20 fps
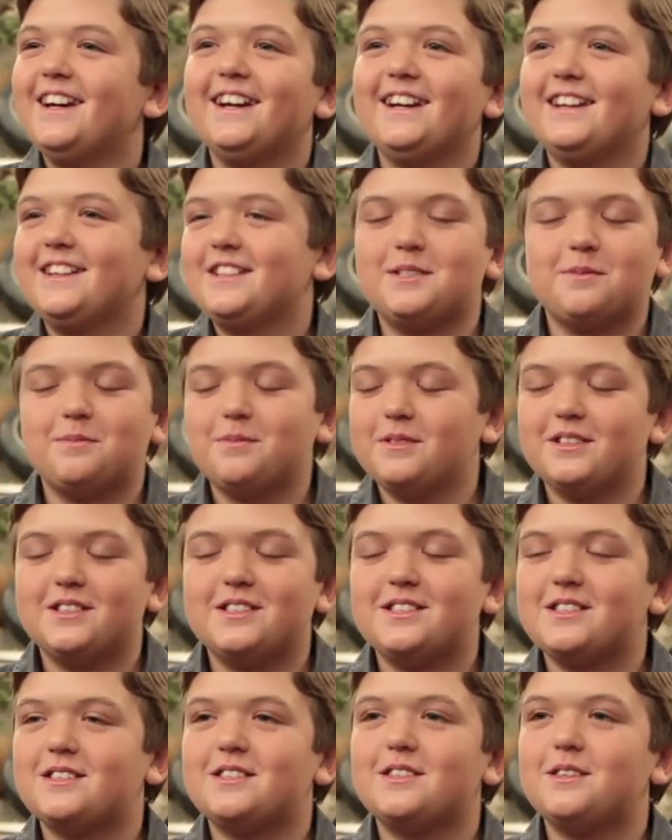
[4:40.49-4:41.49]
Yeah, it's
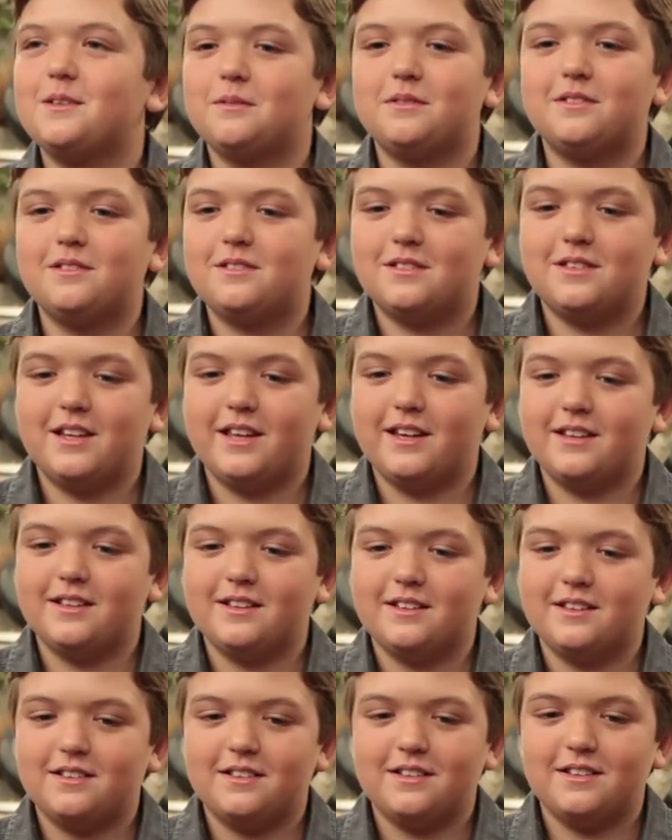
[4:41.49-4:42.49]
it's the like
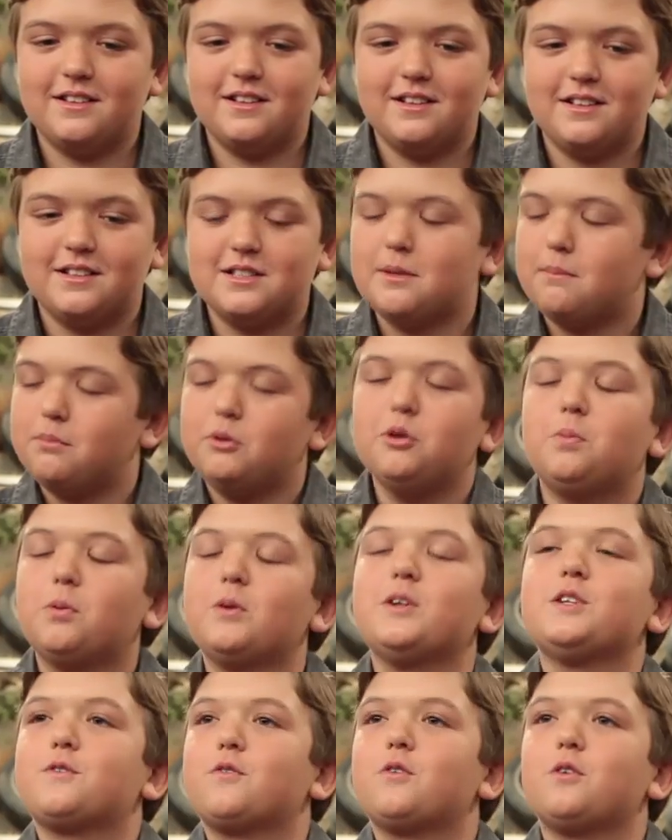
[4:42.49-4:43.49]
it's the
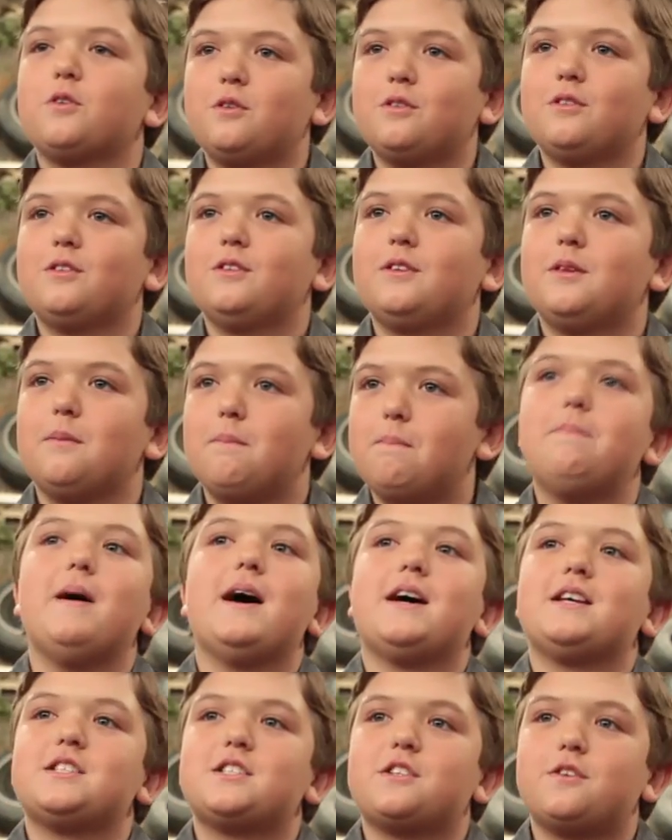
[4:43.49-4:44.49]
blueprints for the
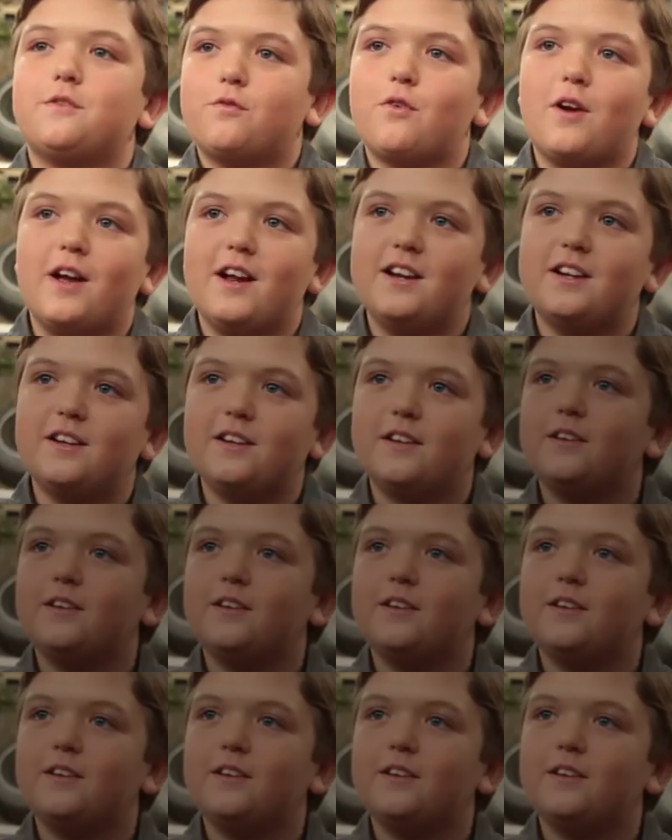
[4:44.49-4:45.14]
best friend.